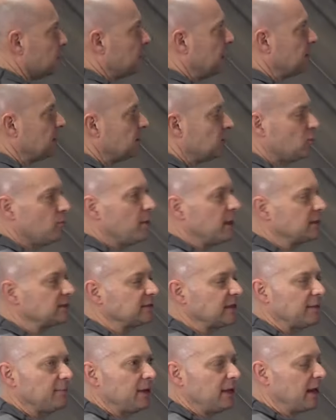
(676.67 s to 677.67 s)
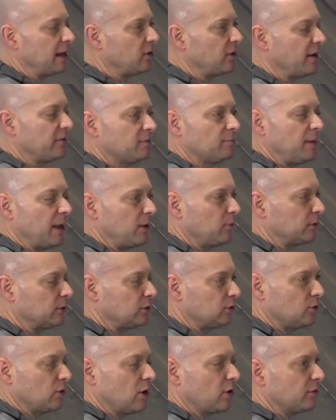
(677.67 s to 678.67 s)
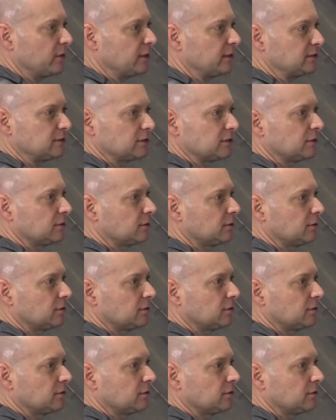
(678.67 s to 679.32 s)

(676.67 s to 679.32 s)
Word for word: that you may say, man, I don't have the bandwidth to do all these.